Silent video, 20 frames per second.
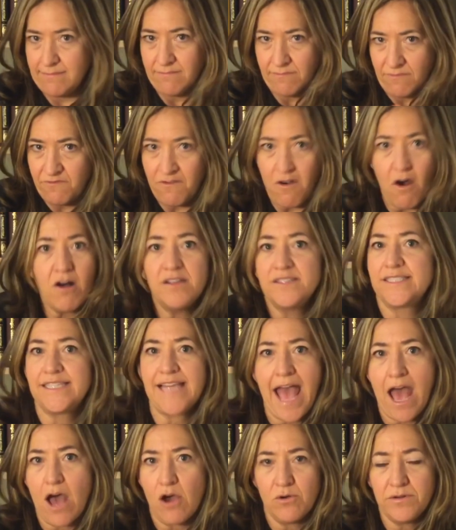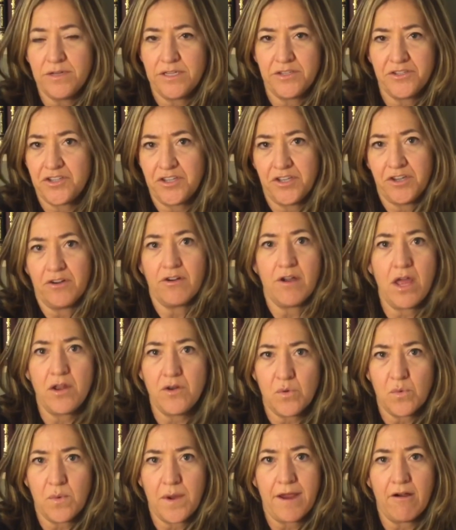falls out into your
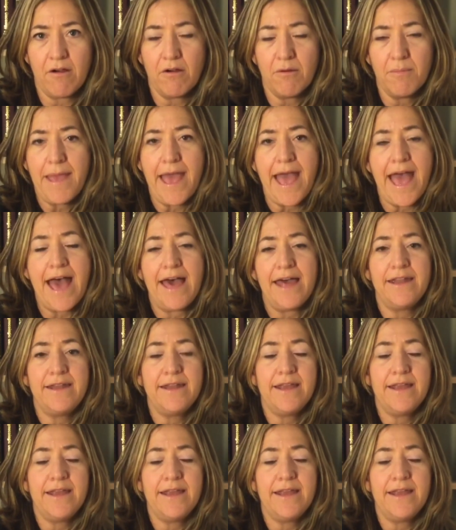underwear or pad,